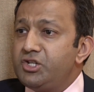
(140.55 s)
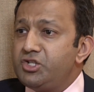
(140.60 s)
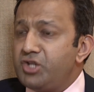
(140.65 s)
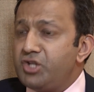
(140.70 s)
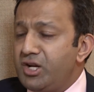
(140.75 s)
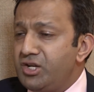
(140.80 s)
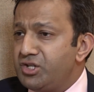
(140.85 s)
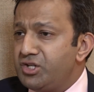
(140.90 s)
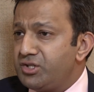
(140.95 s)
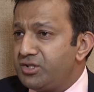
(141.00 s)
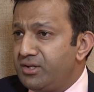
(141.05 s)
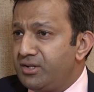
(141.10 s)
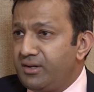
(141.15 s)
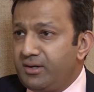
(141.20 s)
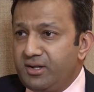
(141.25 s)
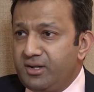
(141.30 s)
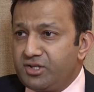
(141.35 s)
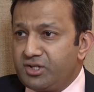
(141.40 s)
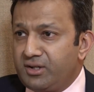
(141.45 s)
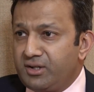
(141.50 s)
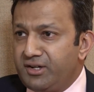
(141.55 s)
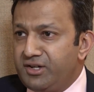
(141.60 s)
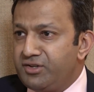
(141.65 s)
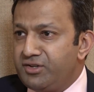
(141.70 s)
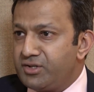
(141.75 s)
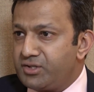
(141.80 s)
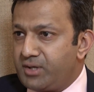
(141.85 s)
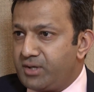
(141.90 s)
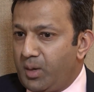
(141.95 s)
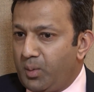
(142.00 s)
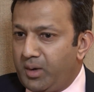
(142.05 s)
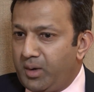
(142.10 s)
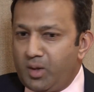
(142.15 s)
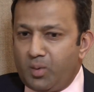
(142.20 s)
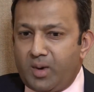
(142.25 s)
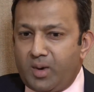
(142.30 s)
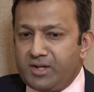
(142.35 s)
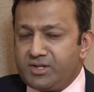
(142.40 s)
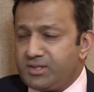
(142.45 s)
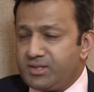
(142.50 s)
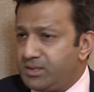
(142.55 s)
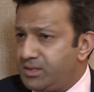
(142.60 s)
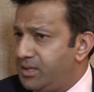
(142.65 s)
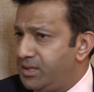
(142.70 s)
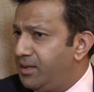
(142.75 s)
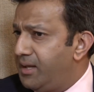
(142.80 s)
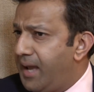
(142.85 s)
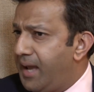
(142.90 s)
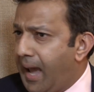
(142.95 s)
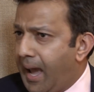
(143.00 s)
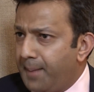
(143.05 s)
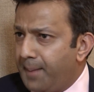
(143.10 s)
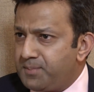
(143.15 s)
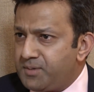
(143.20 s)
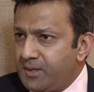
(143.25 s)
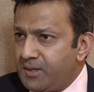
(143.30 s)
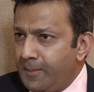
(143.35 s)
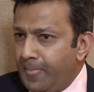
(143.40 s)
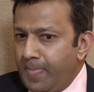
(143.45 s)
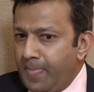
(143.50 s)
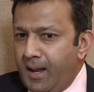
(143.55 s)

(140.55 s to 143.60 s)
changes in the digital industry. We're the ones that see the apps.